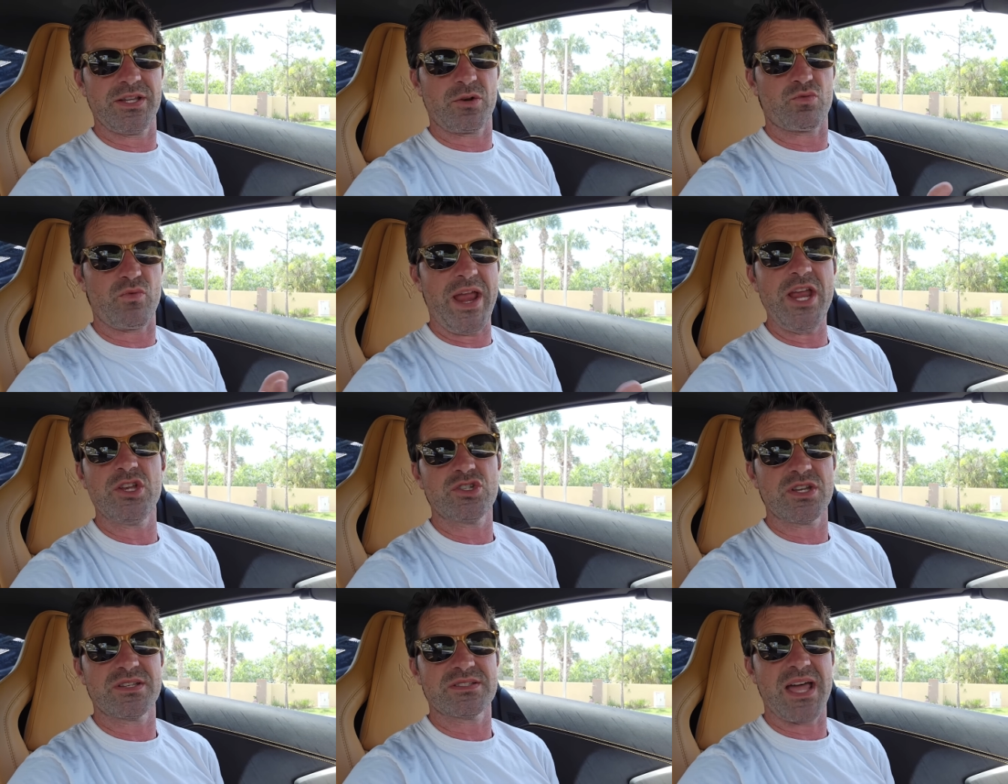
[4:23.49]
like
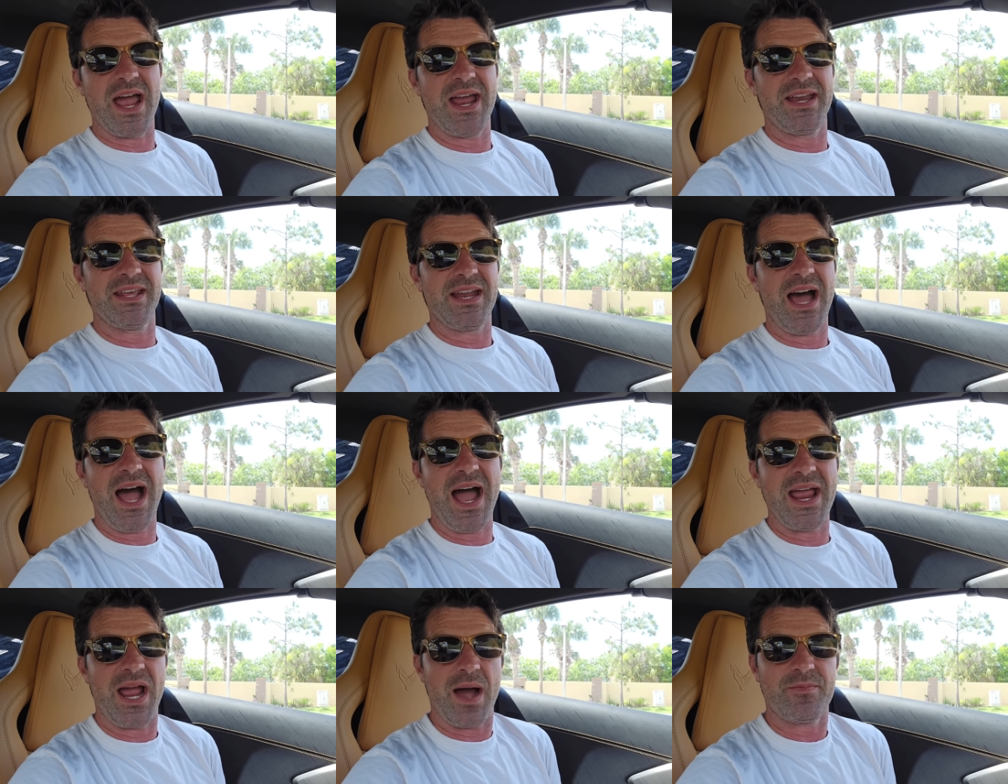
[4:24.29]
range anxiety and
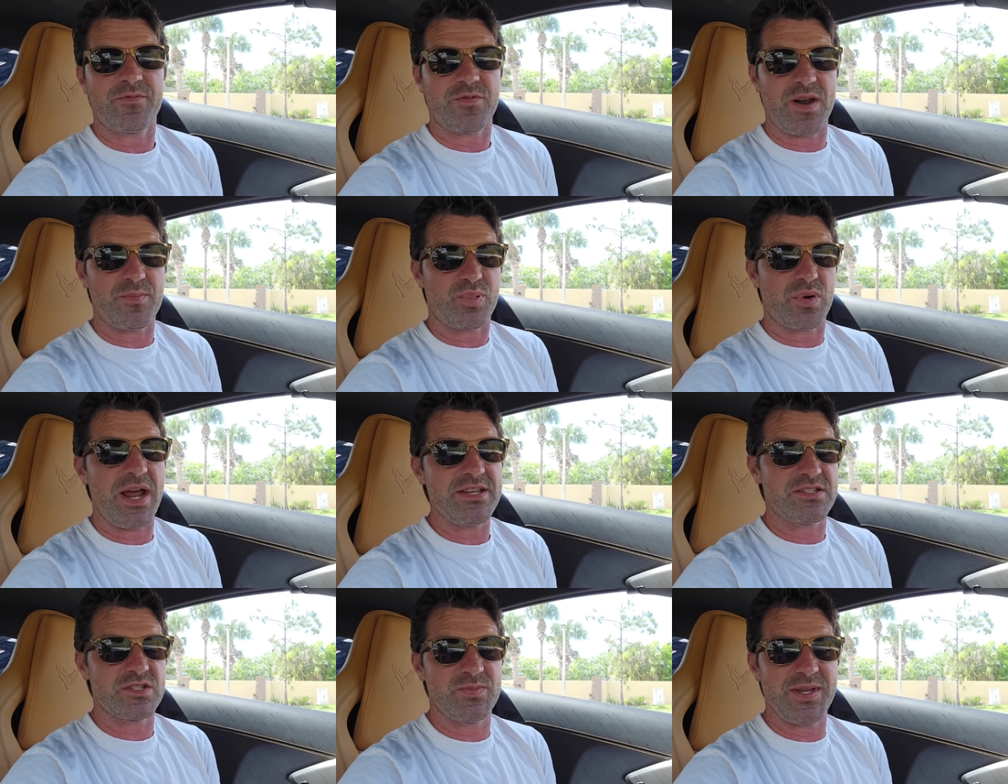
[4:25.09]
high upfront
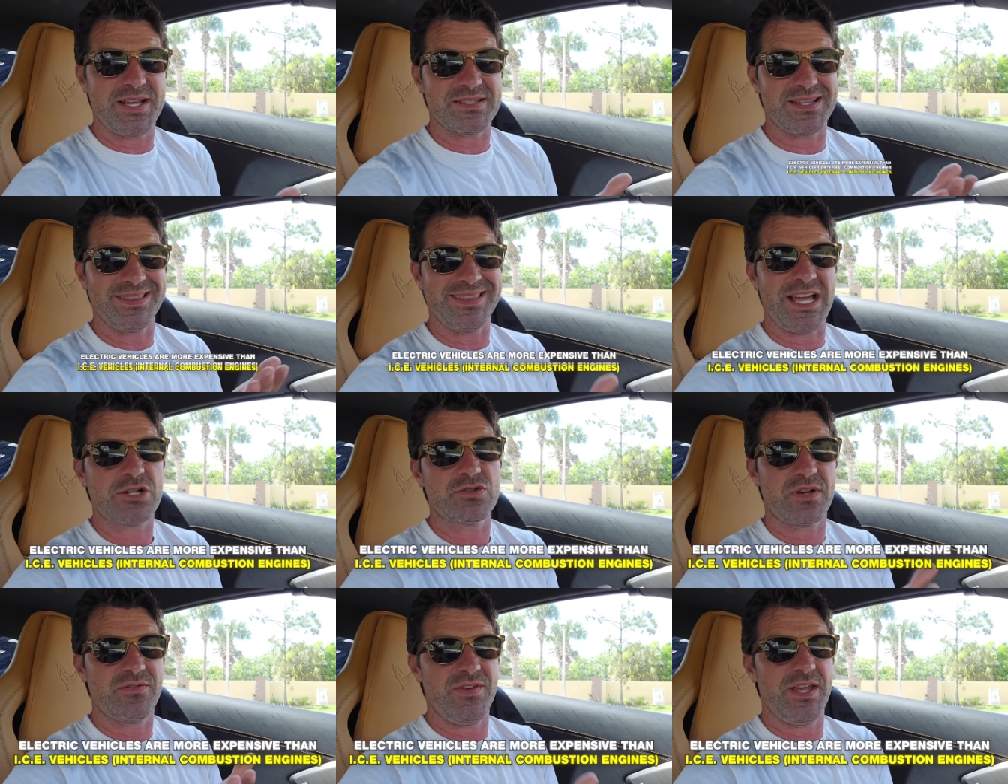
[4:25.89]
prices because
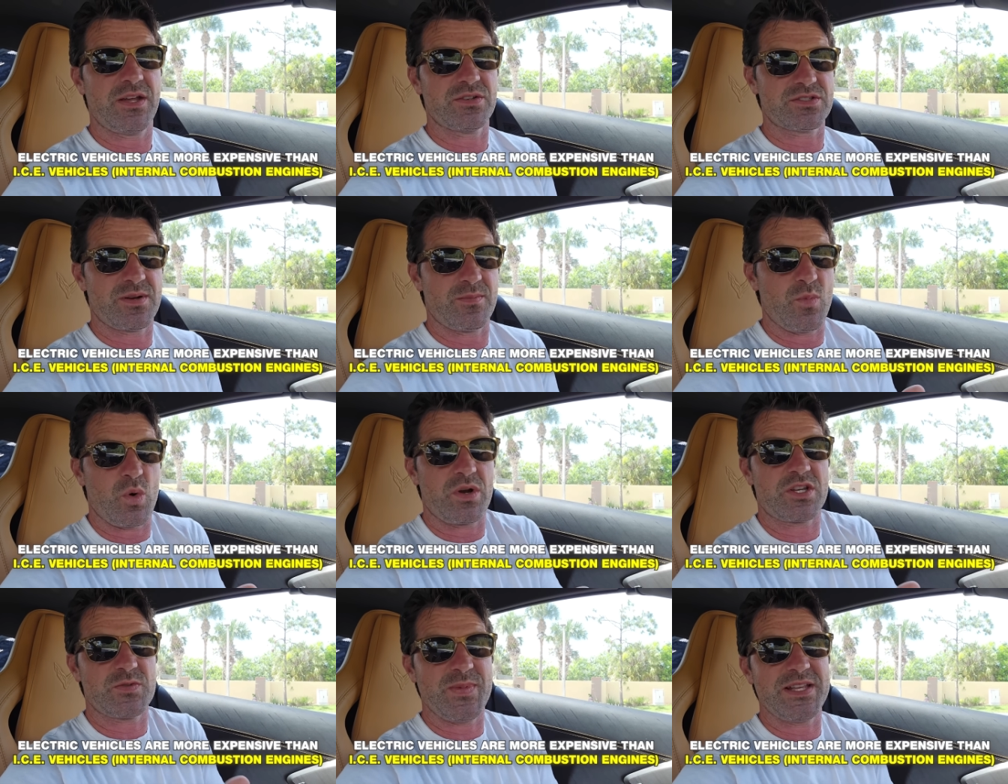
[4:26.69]
electric vehicles are
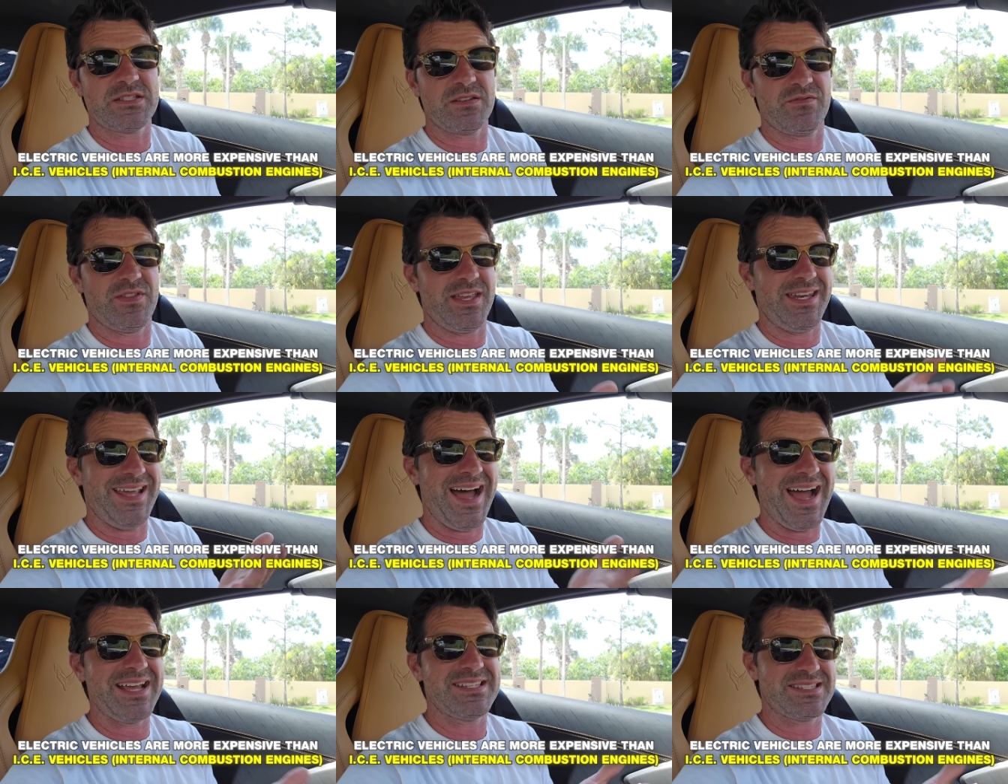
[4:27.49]
more expensive than
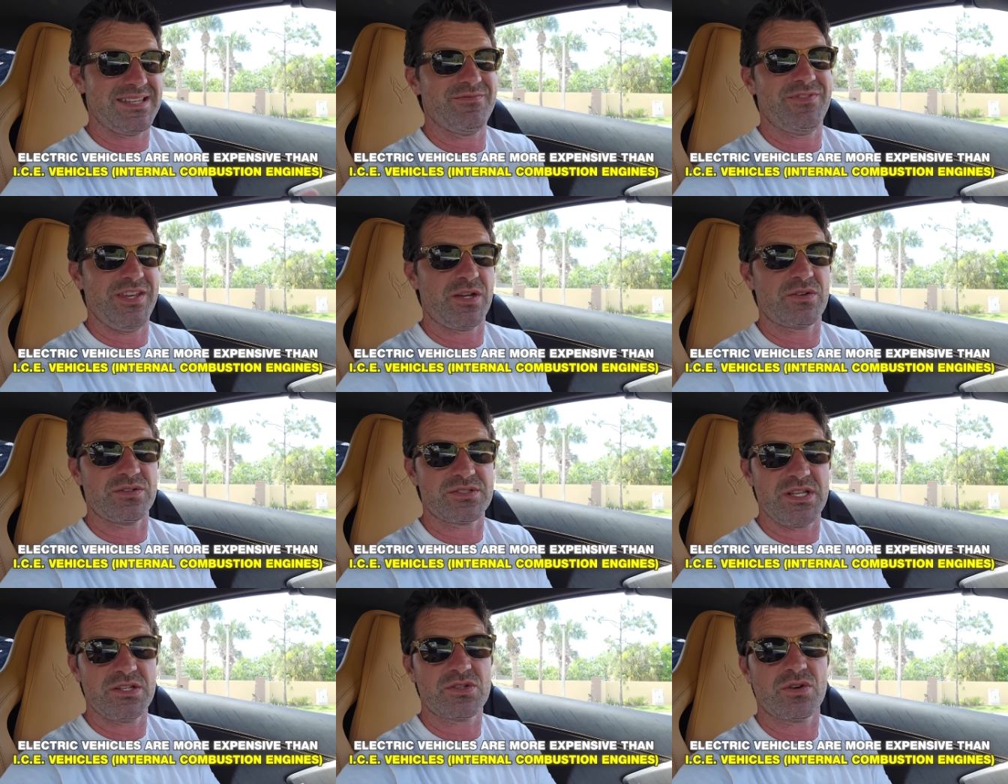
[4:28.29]
ICE
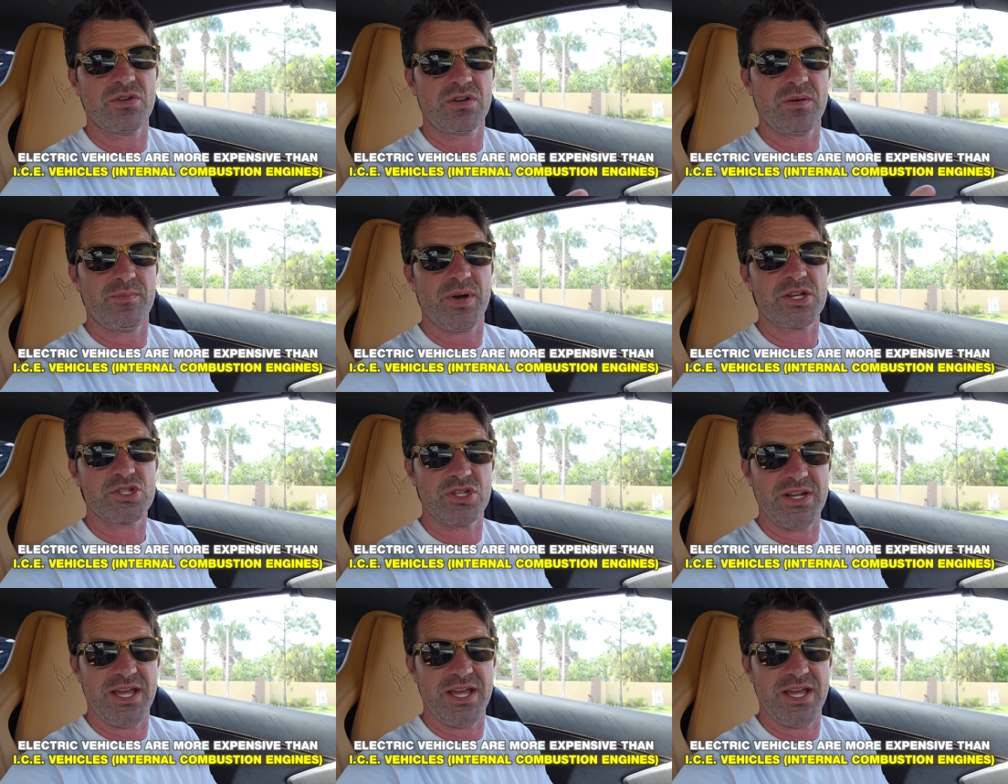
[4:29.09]
vehicles, internal combustion